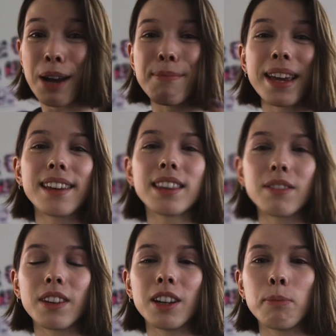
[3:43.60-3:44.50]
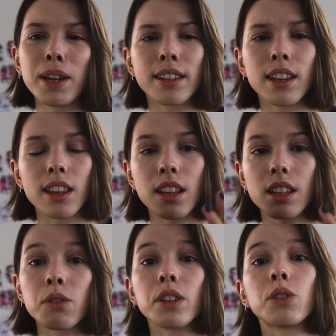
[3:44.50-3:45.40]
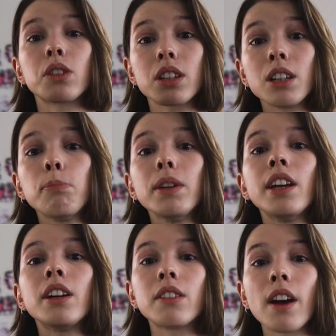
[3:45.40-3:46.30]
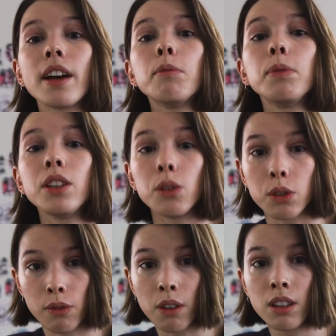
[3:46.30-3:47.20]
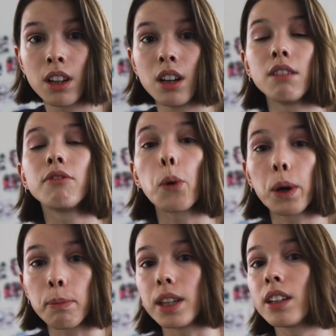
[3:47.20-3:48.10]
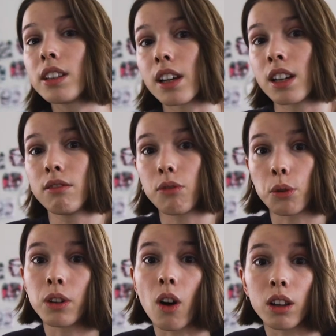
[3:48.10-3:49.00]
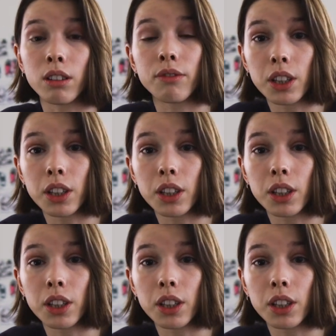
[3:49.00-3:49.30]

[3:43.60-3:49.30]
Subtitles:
I'm making this video because I think this resource could be incredibly useful for me and for all of